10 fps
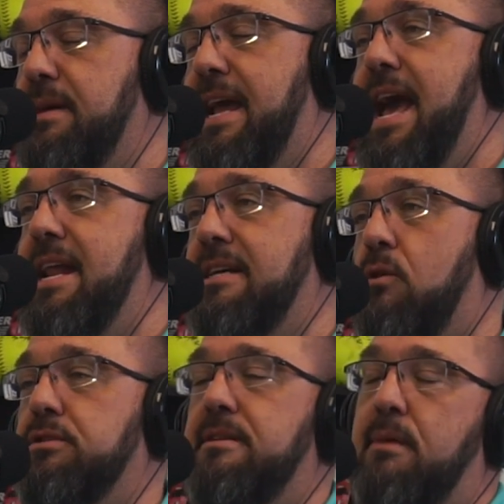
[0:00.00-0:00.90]
mechanics,
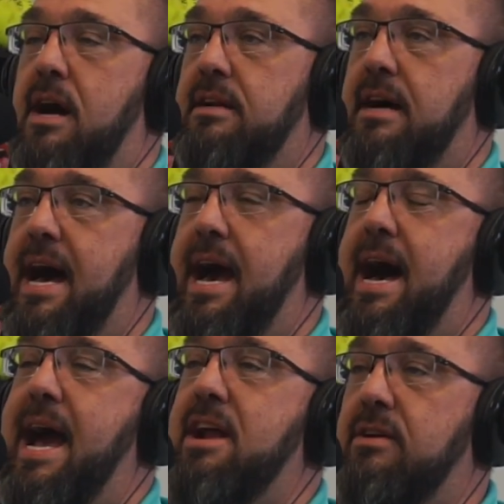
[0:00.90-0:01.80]
holding the ball a little
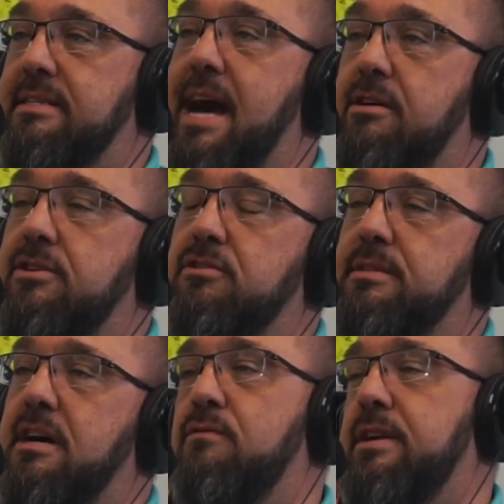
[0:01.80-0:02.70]
higher and tighter to
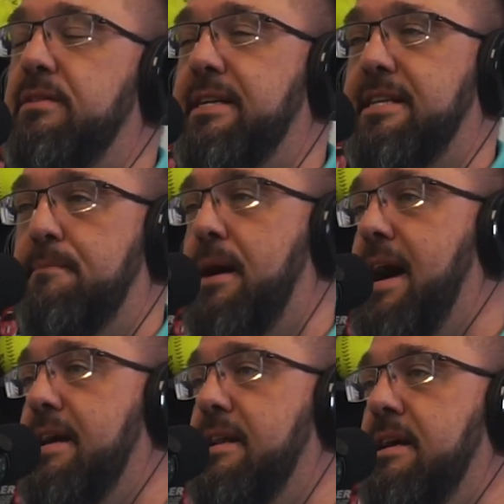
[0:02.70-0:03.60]
himself when he's in the
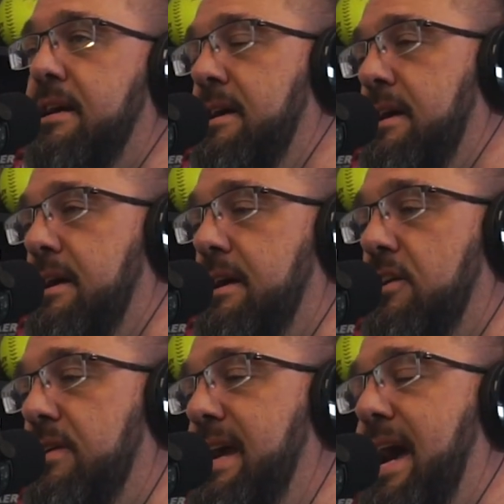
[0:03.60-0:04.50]
pocket.
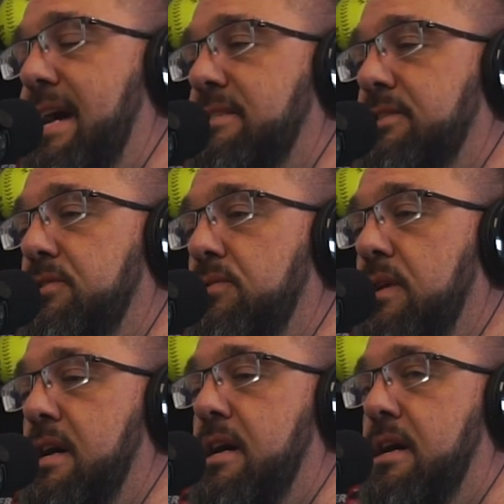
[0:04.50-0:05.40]
Mm-hmm.
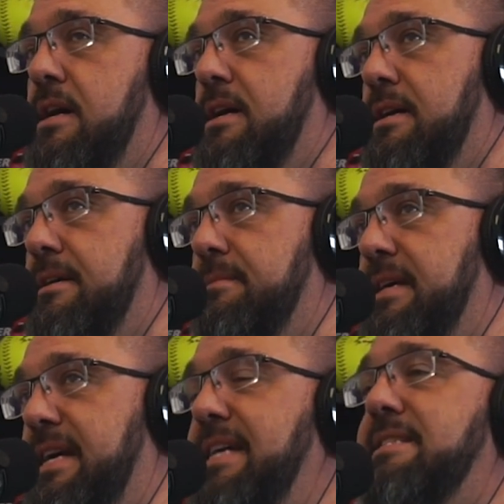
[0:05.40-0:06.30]

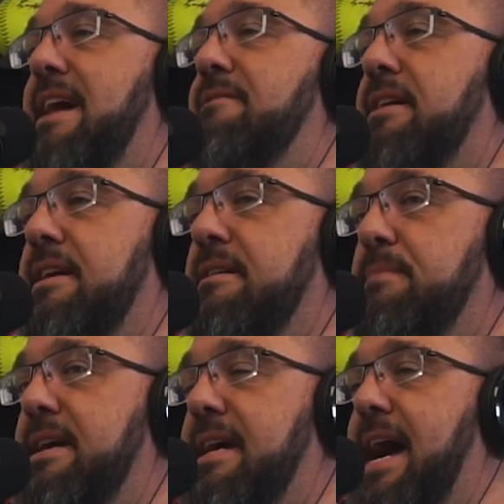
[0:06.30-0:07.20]
He's never going to
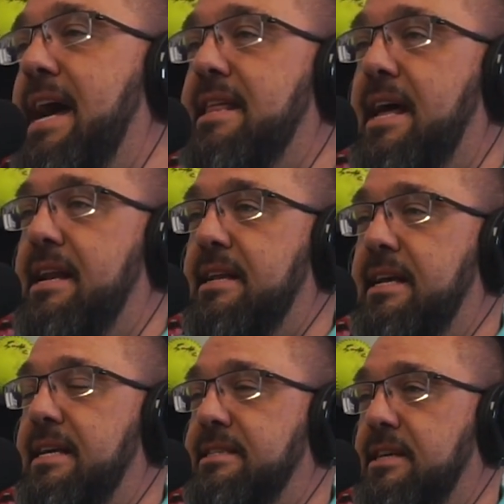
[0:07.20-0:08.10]
be a guy that
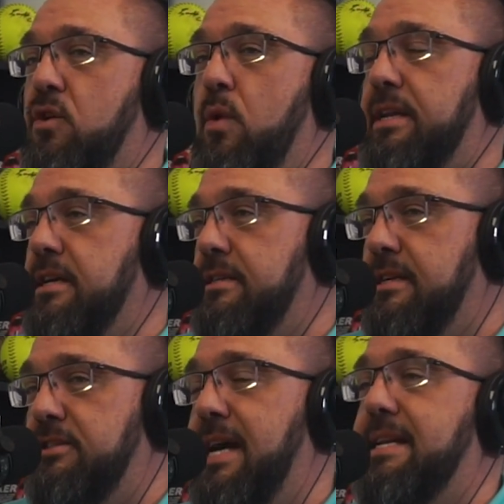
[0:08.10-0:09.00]
is the quick
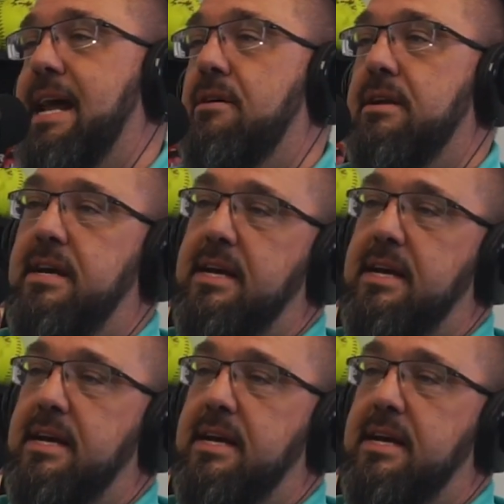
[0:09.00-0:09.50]
to check down.